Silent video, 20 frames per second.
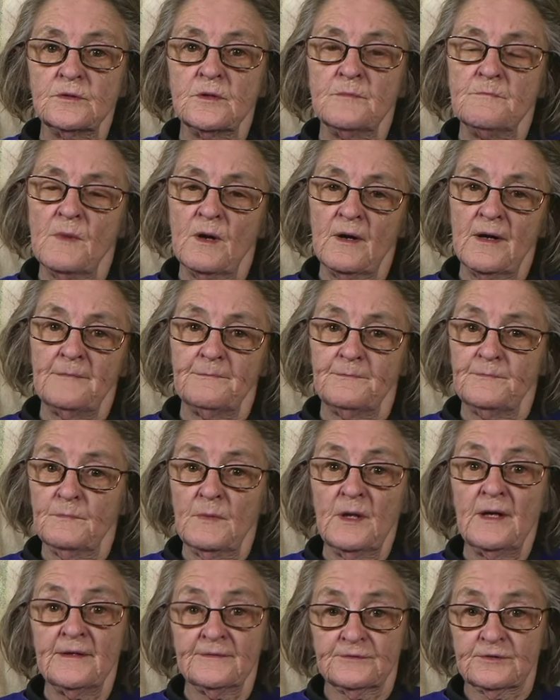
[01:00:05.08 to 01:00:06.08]
You
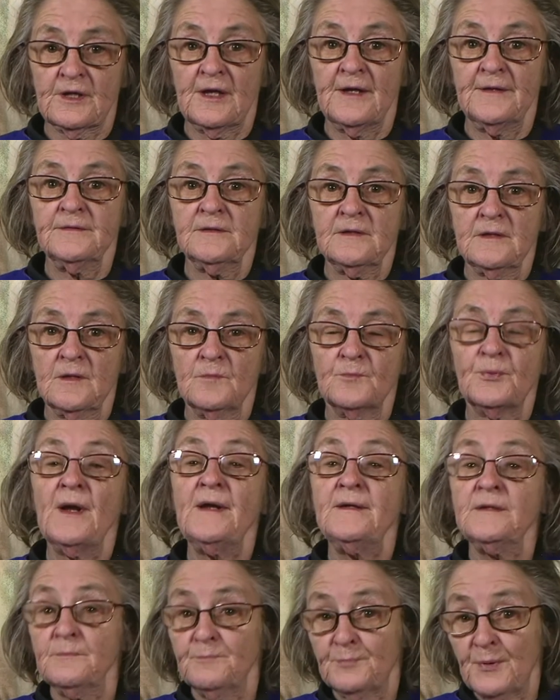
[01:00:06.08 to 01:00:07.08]
might have done.
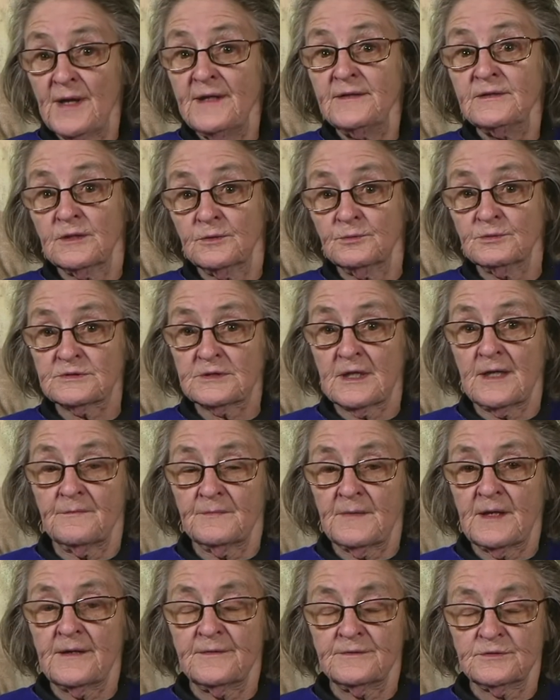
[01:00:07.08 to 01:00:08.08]
Brenda was up
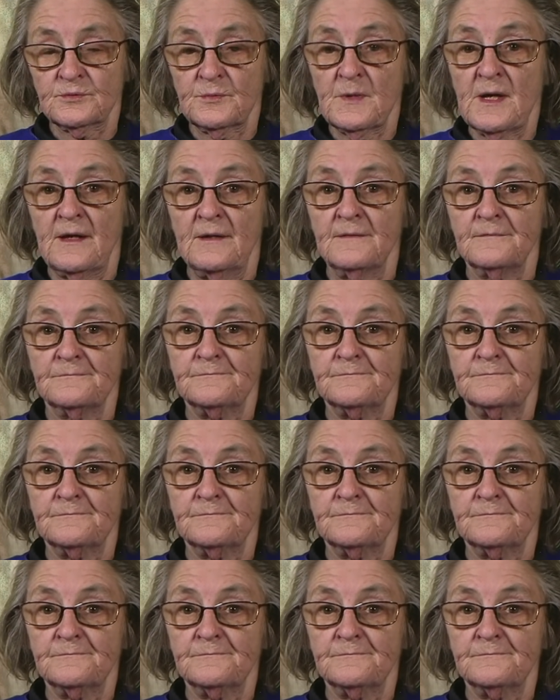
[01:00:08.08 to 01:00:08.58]
there as well.